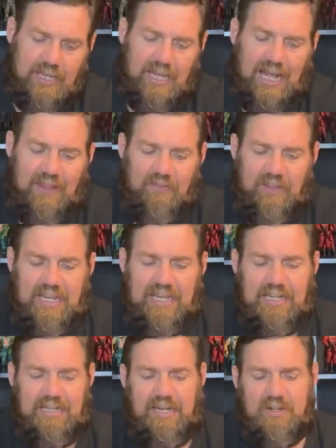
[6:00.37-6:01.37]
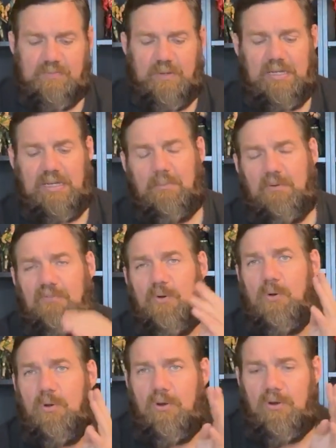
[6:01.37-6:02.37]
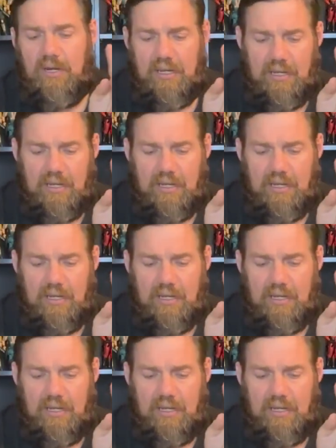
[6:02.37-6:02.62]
And then here's my number 4,